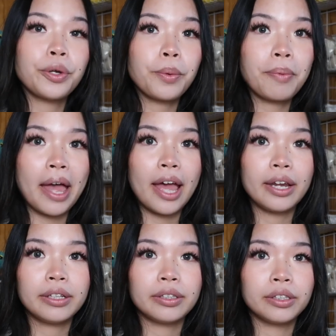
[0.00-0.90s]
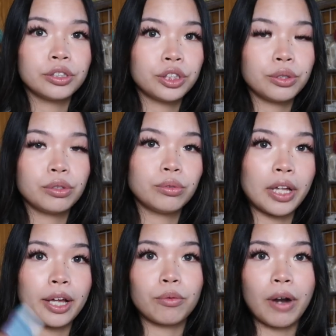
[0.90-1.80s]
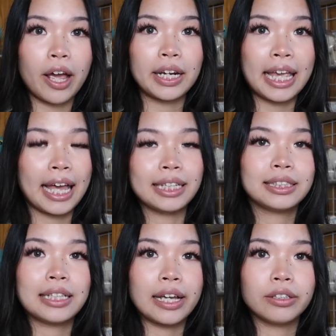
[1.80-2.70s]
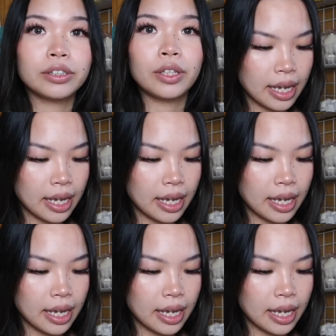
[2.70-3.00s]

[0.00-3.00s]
two pen to like write on cash sale,